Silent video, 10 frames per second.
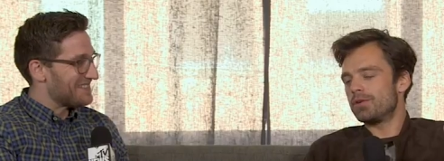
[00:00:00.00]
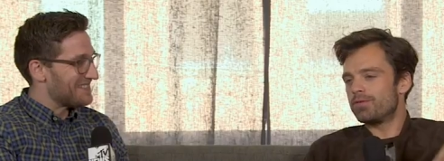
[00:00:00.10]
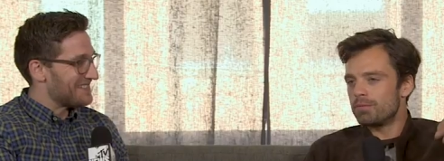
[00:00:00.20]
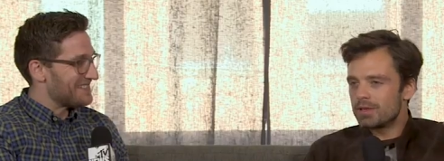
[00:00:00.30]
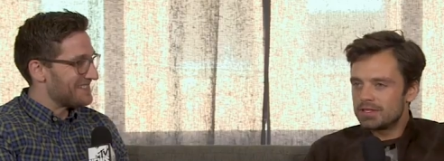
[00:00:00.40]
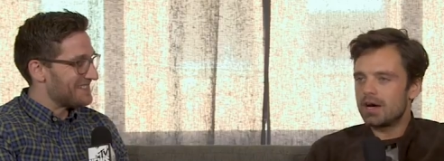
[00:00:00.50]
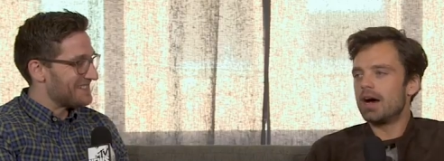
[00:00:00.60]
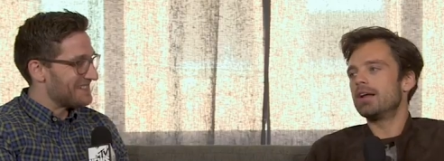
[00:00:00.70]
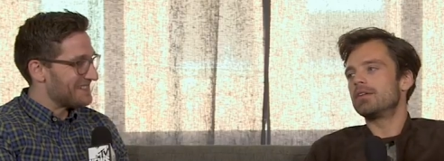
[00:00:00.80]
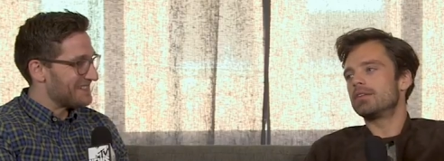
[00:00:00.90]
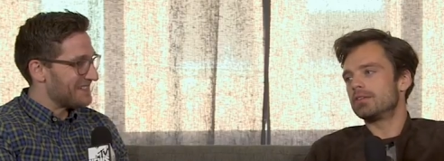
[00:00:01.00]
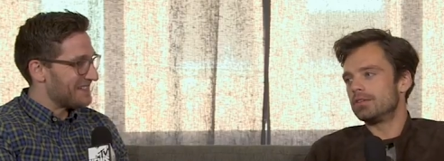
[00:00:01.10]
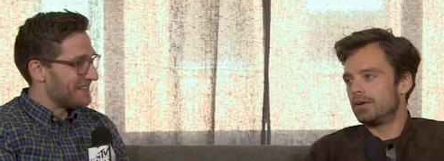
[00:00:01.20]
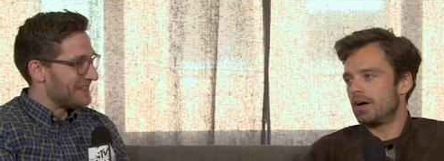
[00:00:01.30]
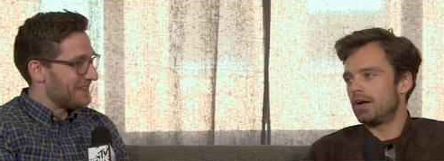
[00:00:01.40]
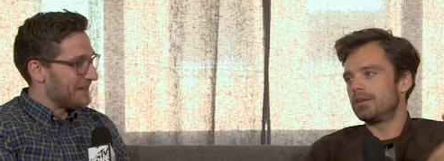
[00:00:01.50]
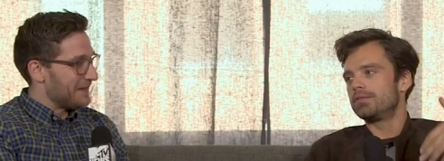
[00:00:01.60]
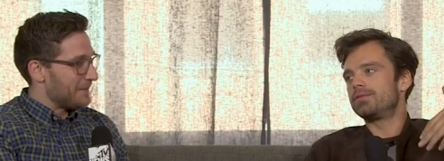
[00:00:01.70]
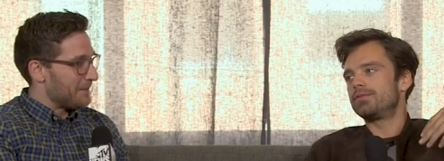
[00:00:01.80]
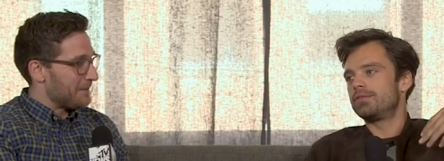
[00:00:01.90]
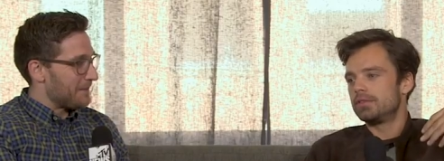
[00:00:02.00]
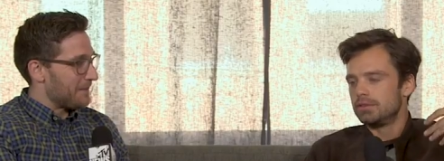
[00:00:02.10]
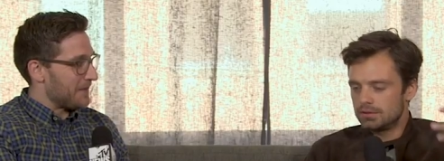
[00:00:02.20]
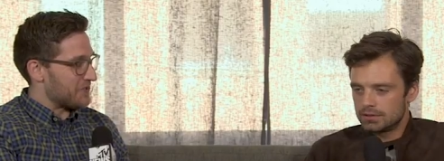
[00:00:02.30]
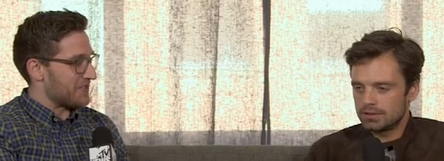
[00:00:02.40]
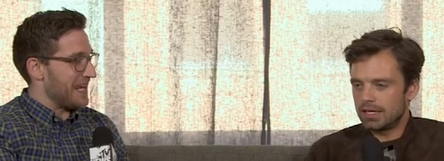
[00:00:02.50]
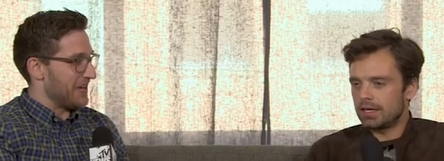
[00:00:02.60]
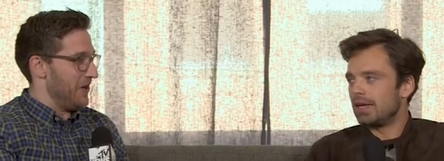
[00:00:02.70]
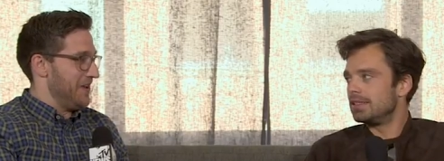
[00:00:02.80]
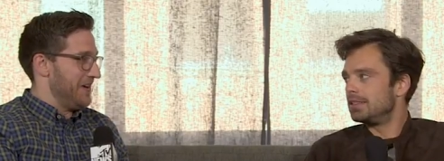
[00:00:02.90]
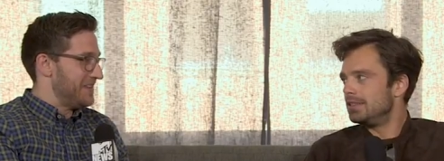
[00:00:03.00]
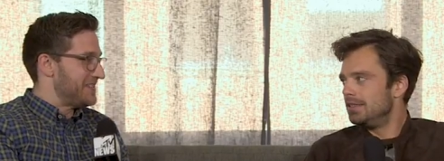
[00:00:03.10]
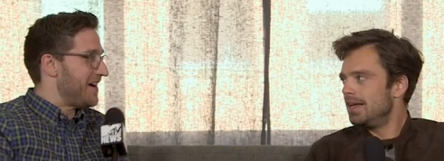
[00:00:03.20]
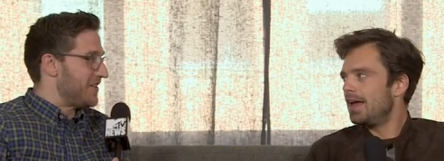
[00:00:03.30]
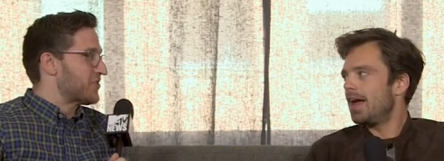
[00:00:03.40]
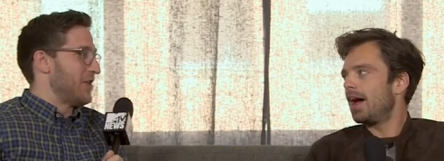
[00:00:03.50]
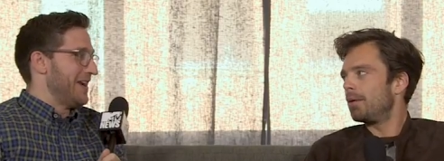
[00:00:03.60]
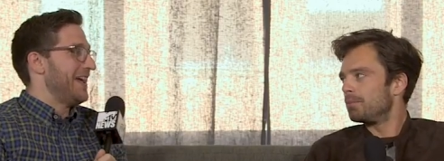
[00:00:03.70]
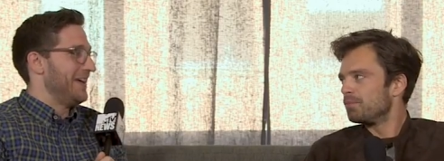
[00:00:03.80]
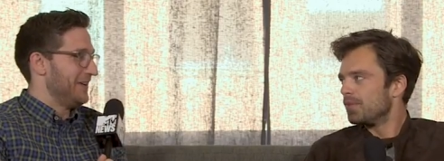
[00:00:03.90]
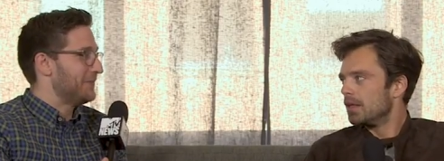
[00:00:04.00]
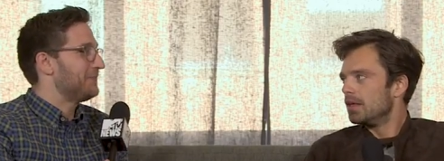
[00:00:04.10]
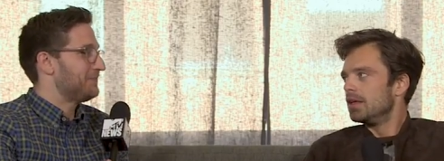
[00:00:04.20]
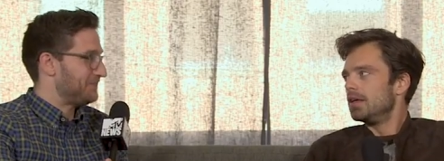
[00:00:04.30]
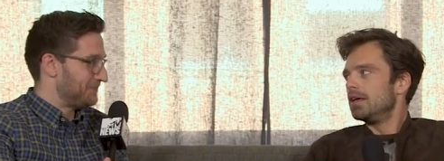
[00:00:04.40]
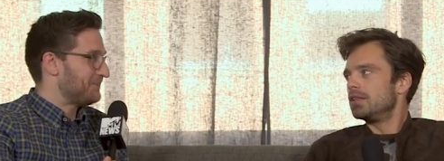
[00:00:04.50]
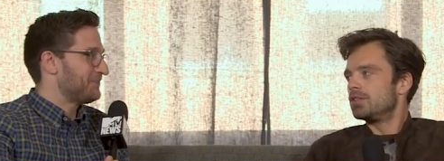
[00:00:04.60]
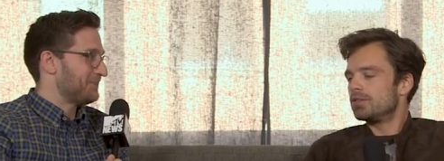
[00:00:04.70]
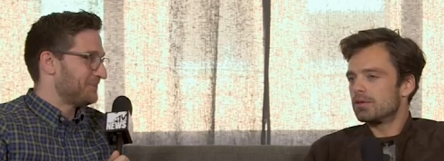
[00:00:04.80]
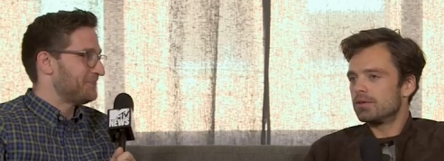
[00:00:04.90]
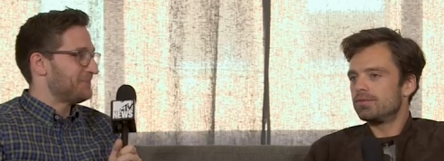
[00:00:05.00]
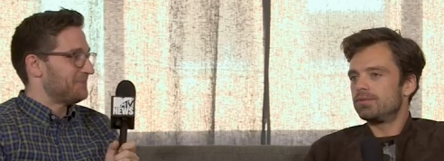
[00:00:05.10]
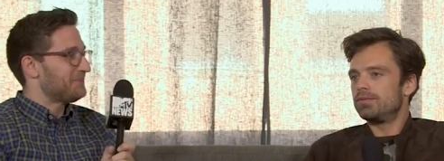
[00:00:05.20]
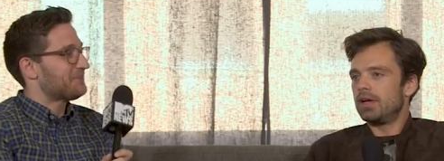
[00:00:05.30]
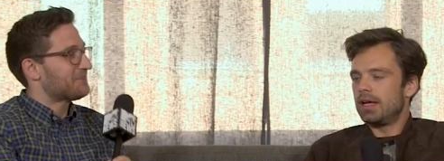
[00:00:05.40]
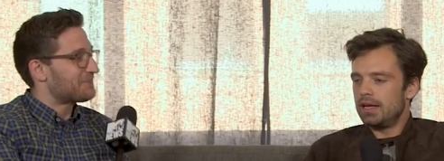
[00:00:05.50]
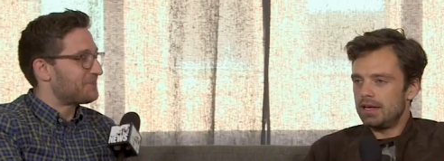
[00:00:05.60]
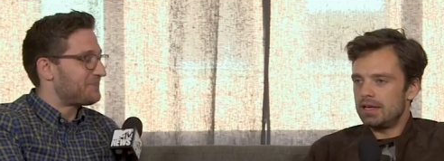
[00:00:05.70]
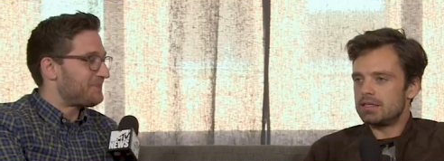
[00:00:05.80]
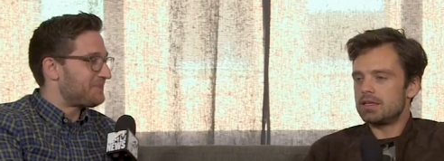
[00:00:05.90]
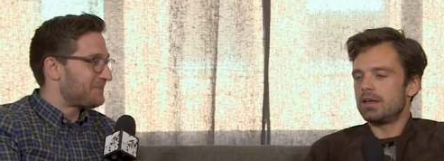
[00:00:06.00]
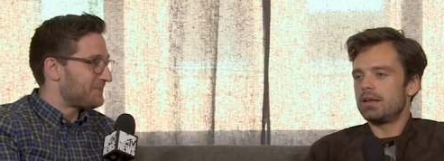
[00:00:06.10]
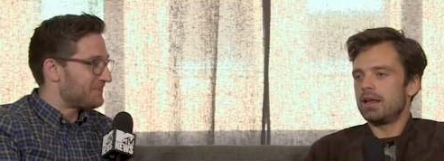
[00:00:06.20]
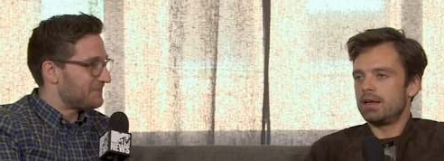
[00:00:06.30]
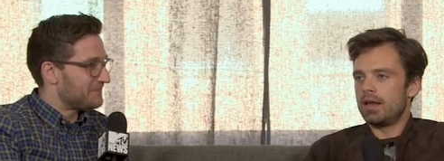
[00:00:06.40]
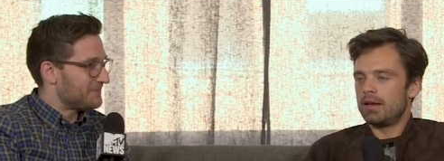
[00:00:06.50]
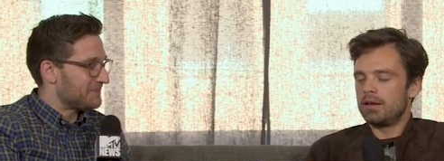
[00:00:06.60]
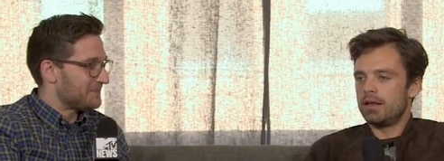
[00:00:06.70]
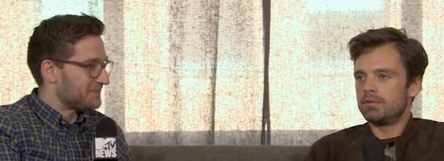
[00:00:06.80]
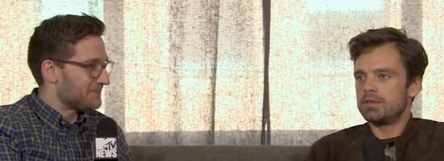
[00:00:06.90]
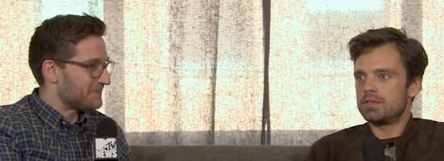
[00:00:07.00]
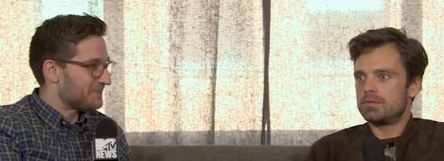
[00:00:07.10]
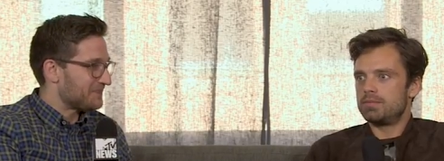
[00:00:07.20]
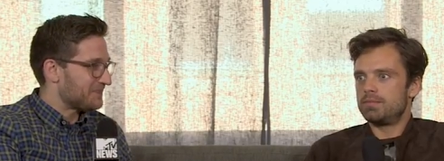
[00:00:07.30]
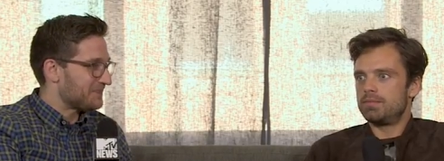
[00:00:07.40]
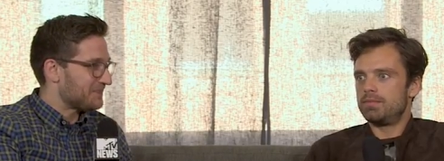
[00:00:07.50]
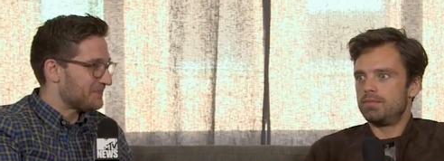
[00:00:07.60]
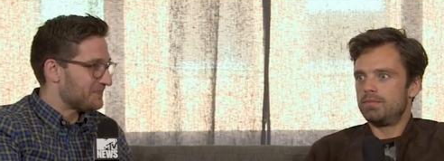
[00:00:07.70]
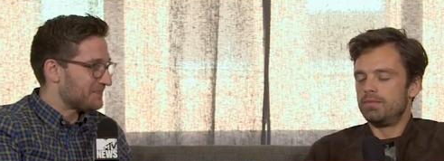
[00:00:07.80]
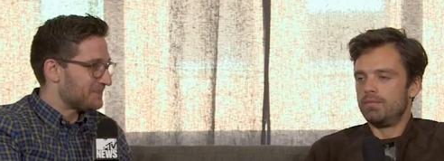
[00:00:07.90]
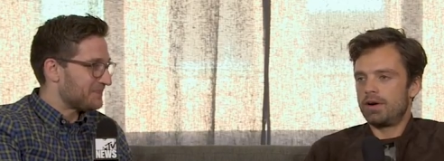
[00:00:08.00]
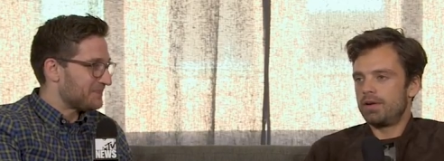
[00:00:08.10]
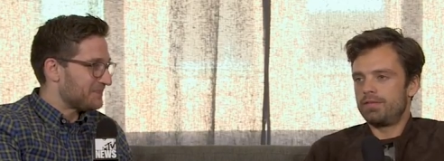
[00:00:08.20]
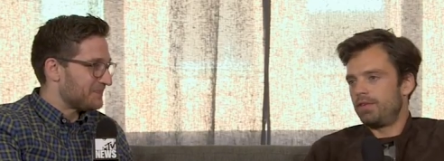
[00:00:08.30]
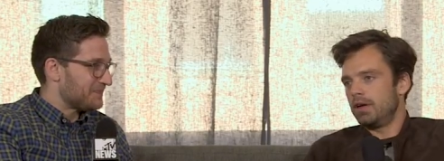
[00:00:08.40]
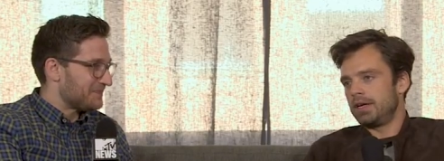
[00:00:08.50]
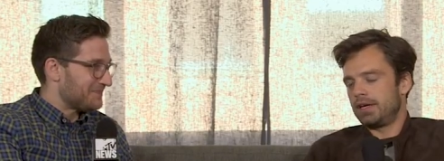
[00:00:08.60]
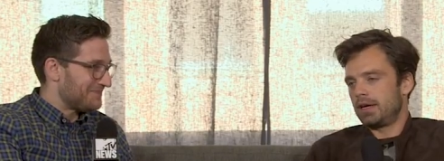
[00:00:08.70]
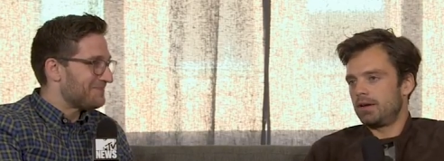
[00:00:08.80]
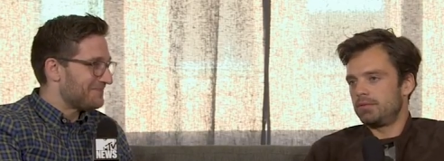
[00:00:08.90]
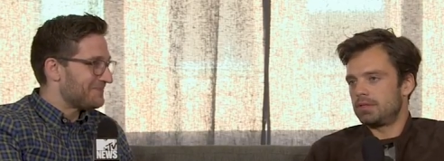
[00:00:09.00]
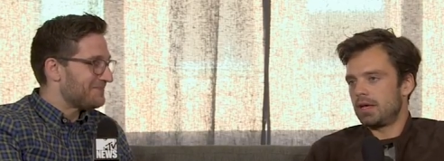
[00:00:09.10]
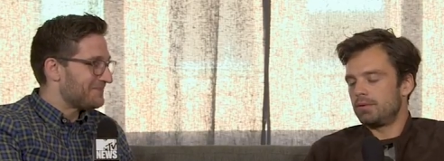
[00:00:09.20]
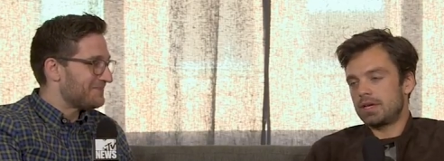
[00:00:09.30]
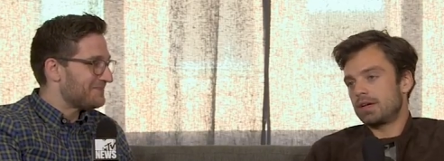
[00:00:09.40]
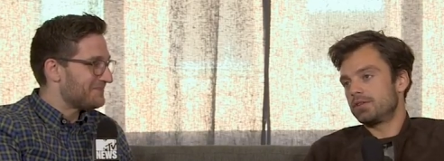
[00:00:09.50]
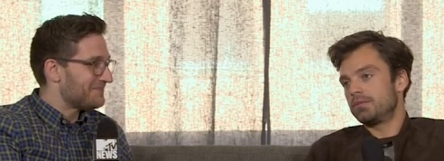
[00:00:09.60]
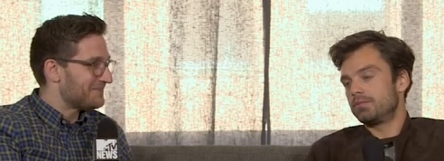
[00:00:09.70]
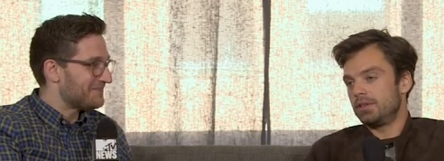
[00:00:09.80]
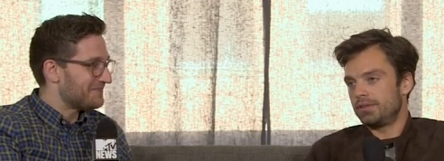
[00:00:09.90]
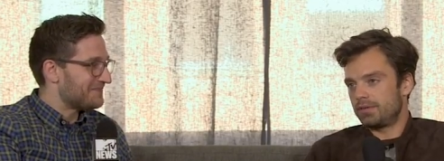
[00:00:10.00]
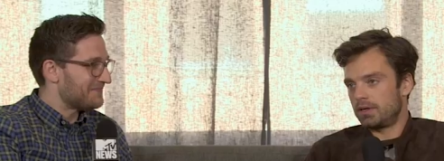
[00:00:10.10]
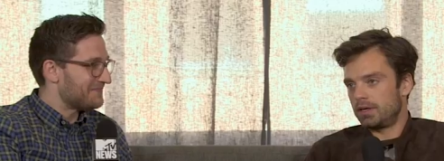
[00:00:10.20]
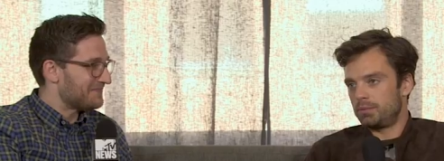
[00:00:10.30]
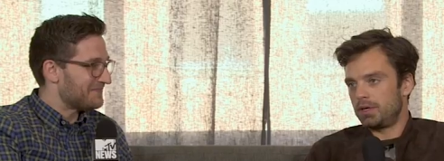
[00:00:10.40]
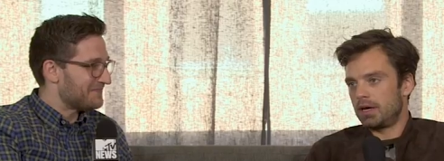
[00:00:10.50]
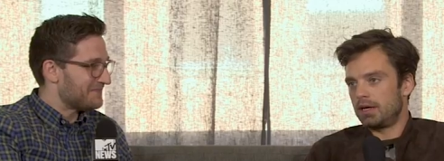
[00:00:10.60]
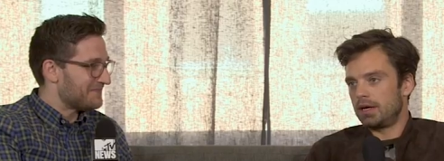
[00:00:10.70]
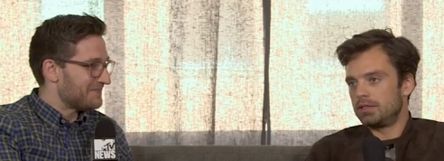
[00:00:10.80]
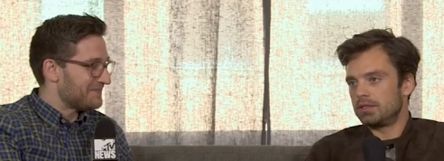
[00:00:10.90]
Speaker 1: so from the title you kind of there's a take like, on it. It's not yeah, a straight ahead. It's sort of it is, and it, and and it was very funny, and it was it was actually really funny to me. I, I